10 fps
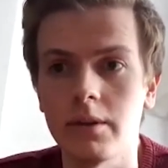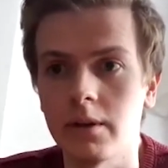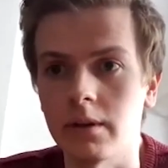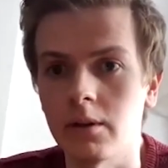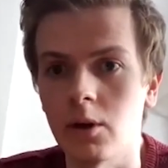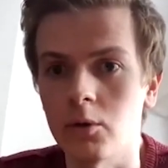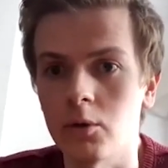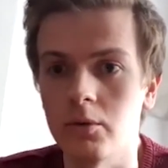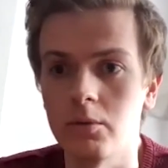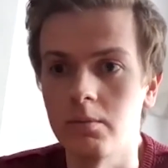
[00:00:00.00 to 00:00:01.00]
can go
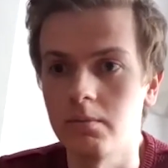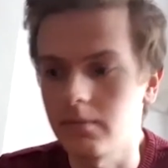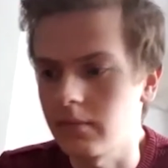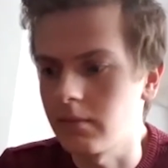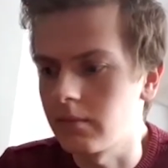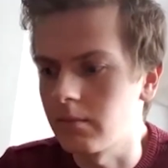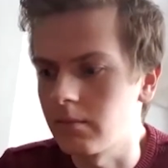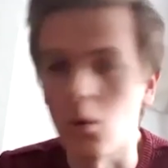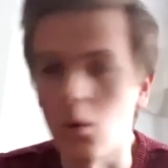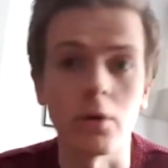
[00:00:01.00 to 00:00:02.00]
through
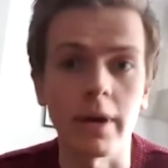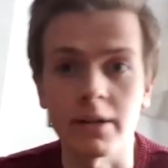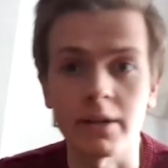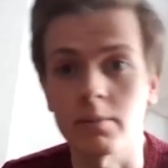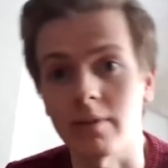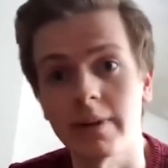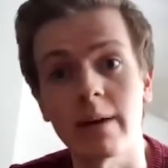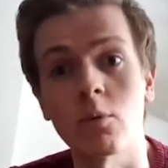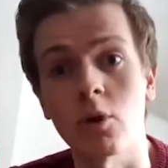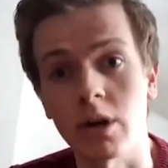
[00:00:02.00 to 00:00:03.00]
more, and you'll probably
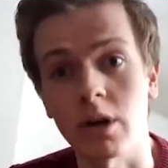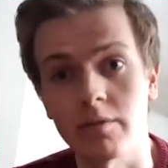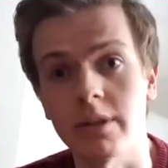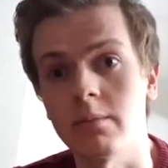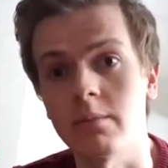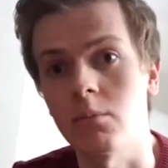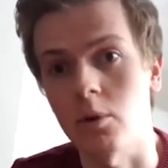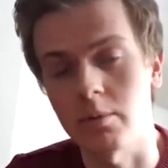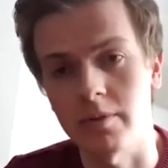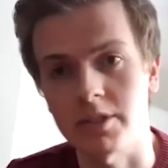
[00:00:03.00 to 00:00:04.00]
get more confident and
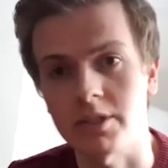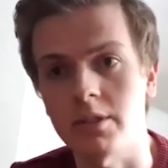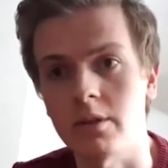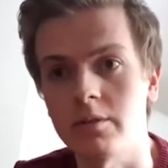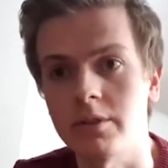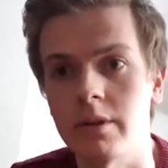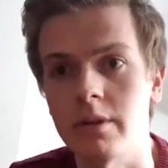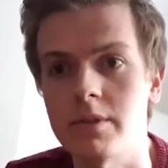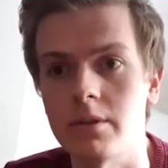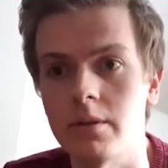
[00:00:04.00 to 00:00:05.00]
more proficient over
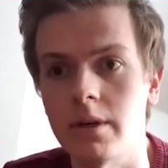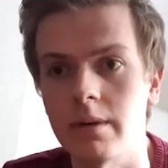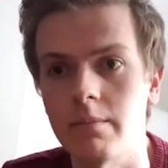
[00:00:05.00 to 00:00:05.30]
time. So